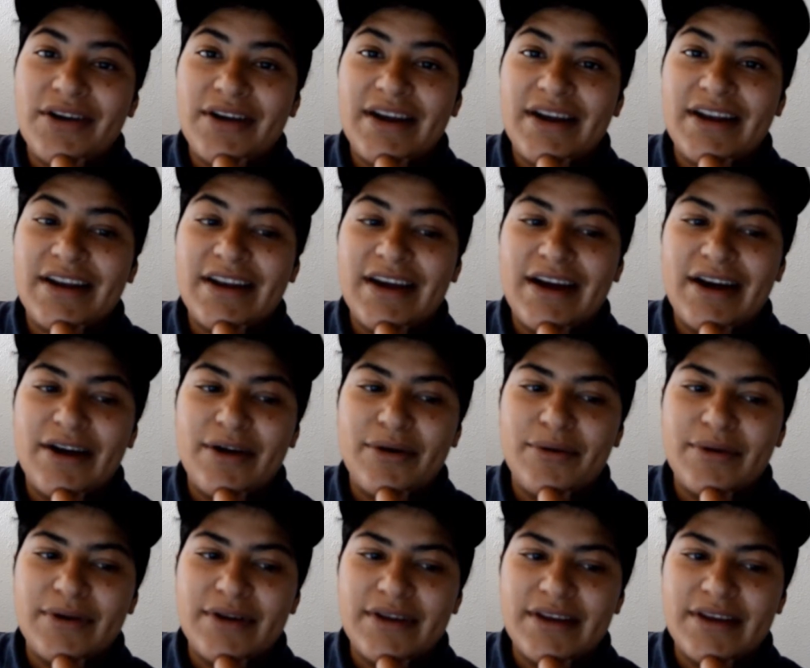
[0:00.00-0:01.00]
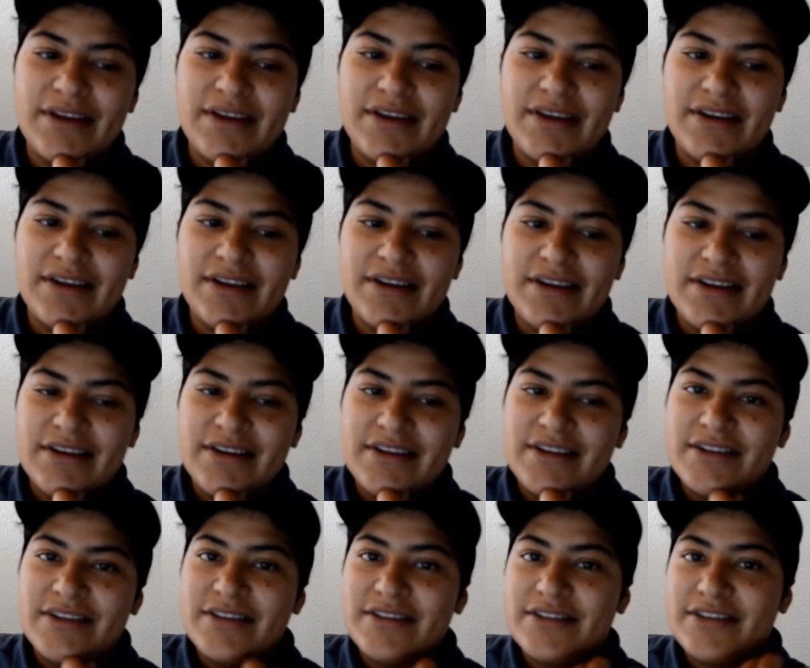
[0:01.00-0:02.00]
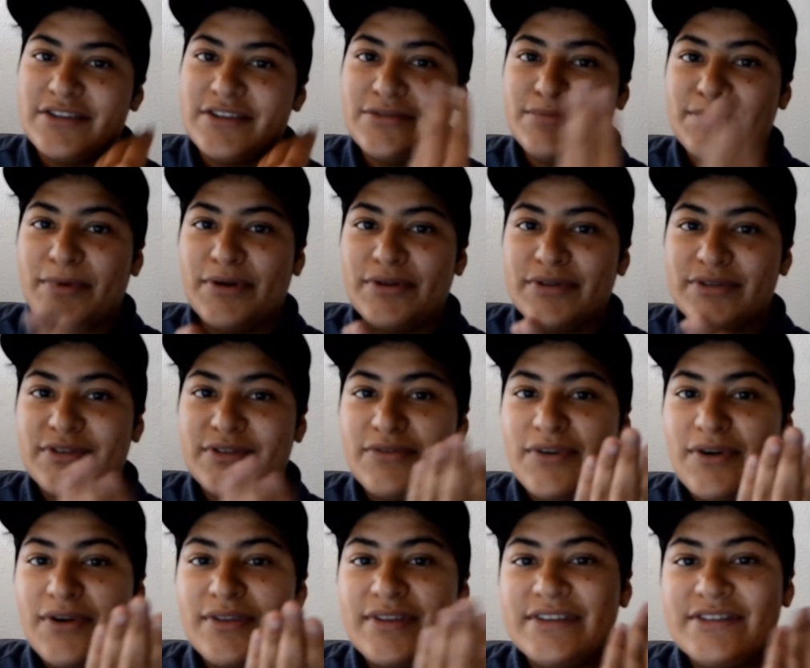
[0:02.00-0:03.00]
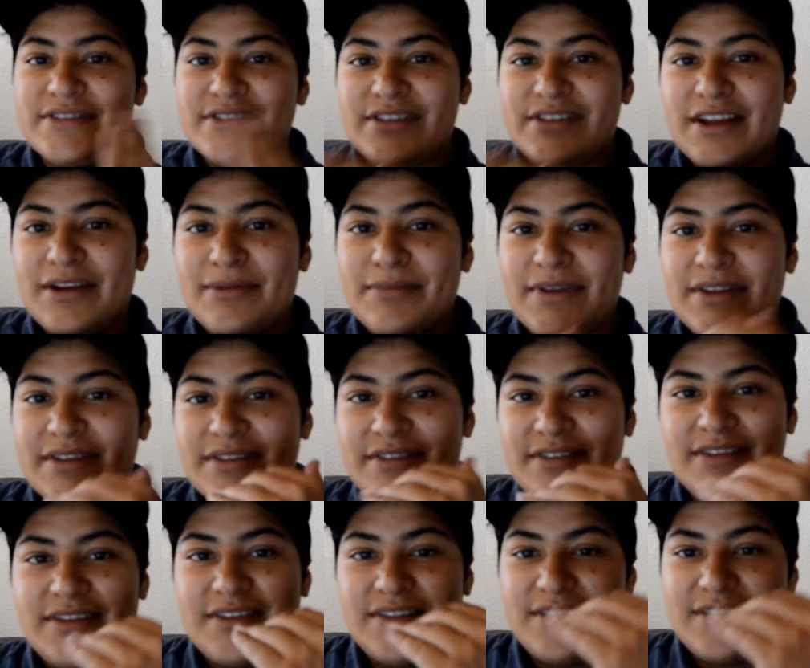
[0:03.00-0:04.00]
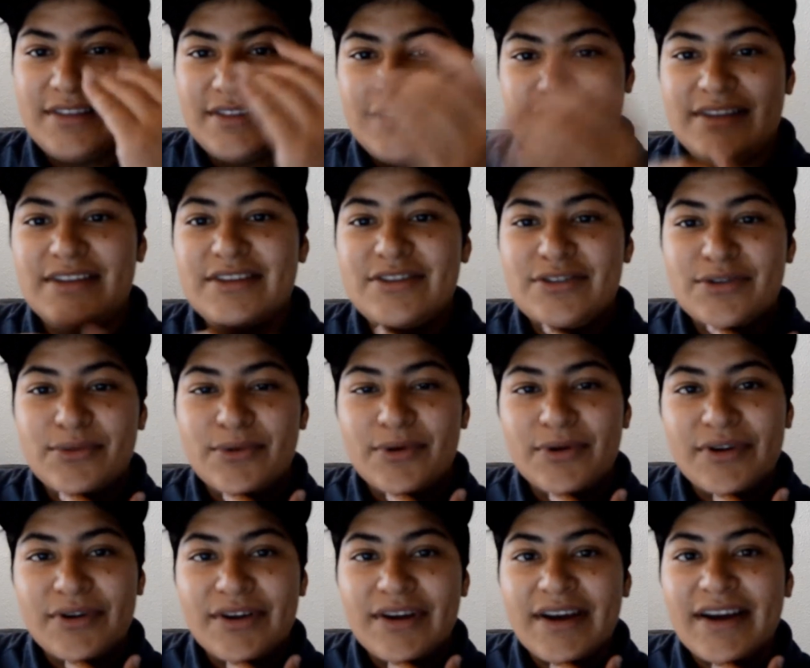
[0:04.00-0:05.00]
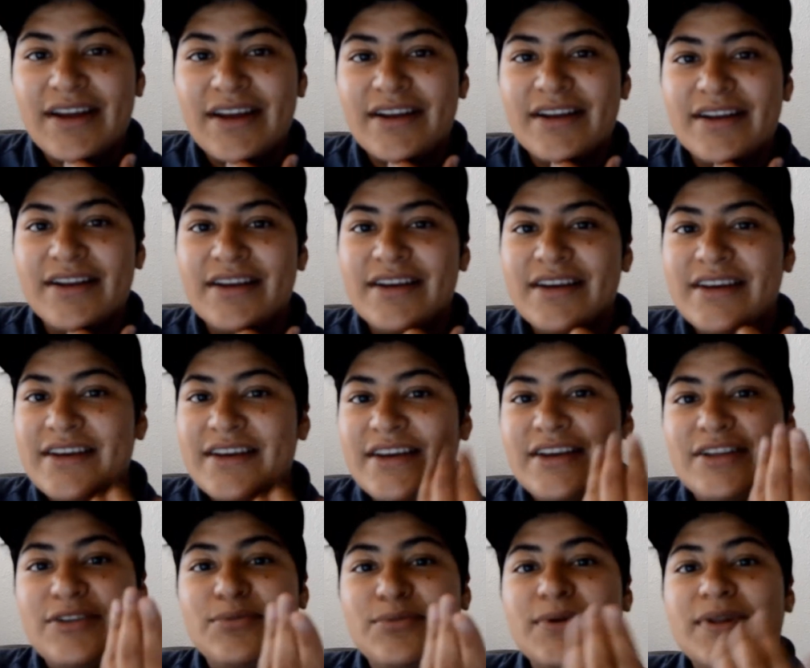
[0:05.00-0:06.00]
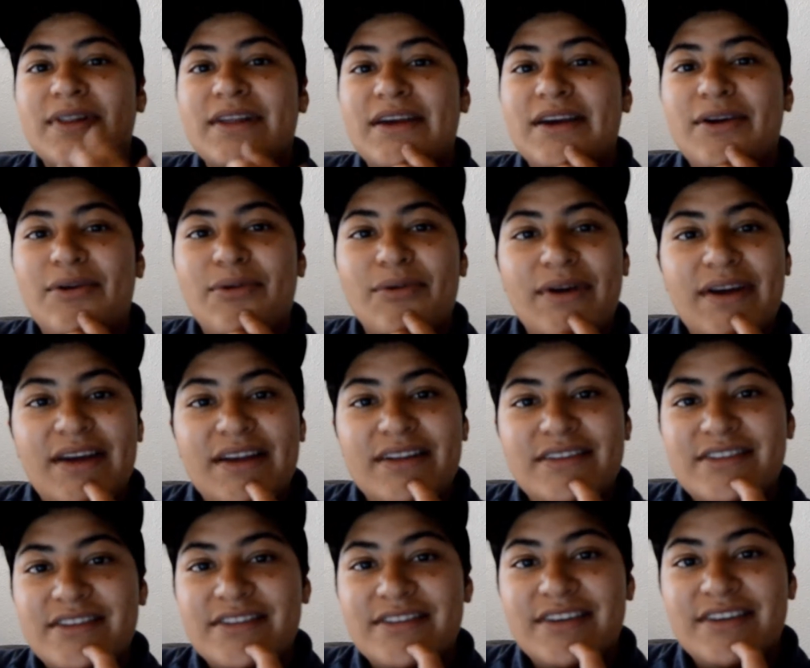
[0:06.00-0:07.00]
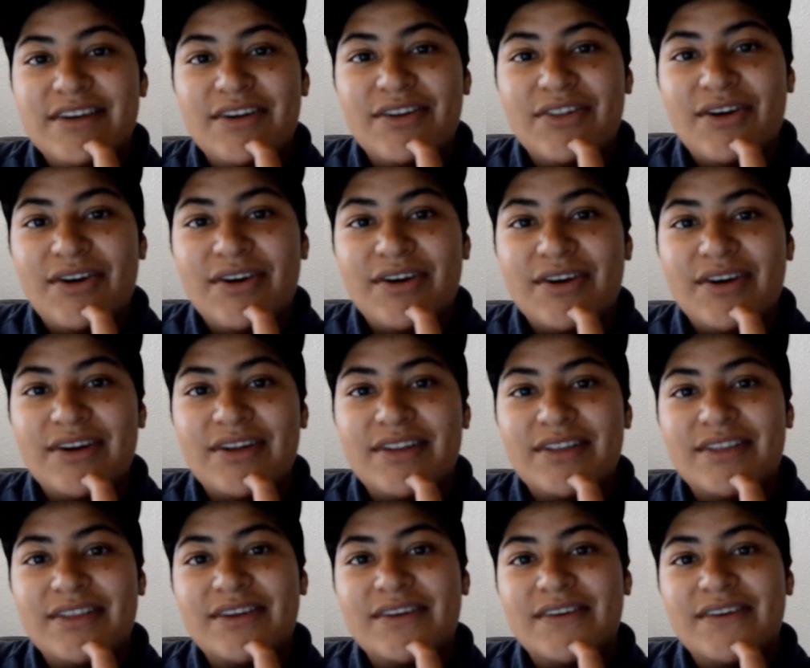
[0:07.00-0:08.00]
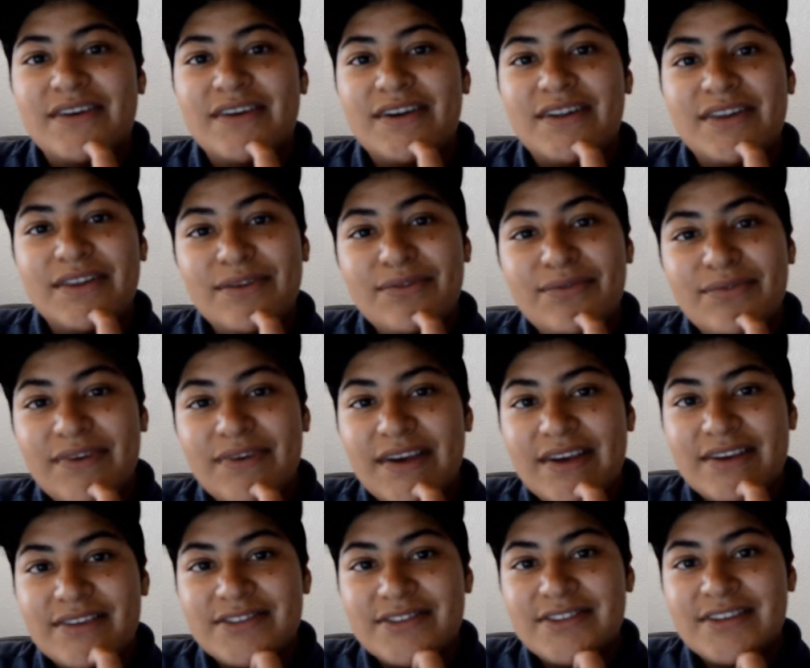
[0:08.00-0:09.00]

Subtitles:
and how it disposed of all these sediments in this order, and it's really great to see along the cliff face.